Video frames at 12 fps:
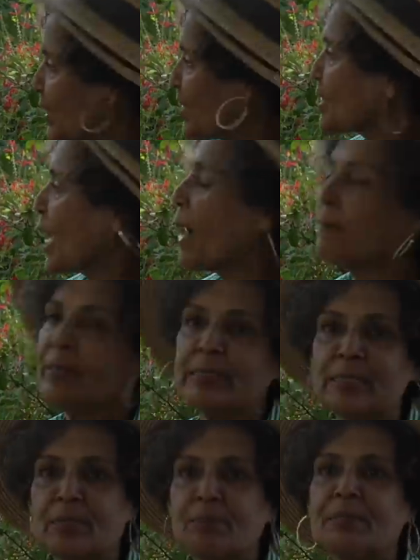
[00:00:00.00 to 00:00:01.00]
just
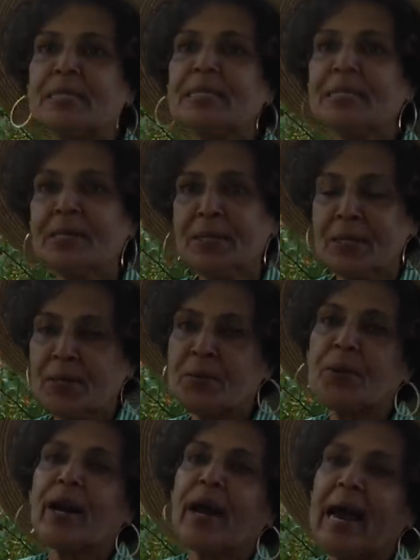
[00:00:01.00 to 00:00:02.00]
happens to be
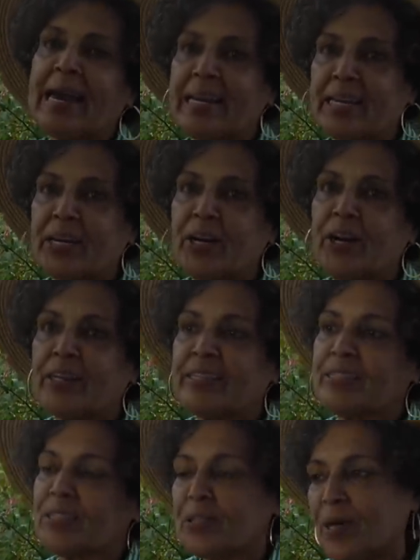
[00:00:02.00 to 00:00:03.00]
where I can
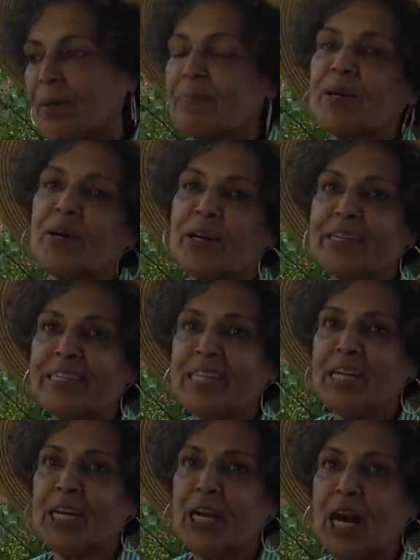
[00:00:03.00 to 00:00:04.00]
garden. So I'm
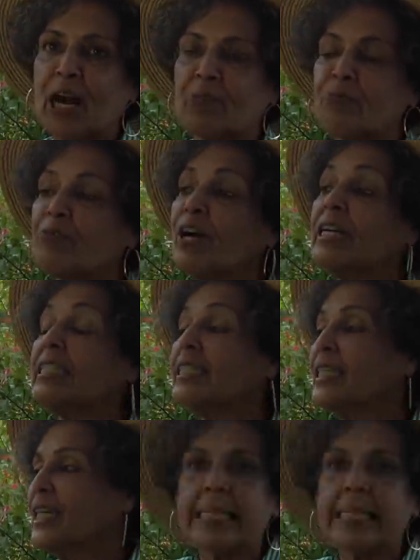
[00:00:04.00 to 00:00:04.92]
gardening out front.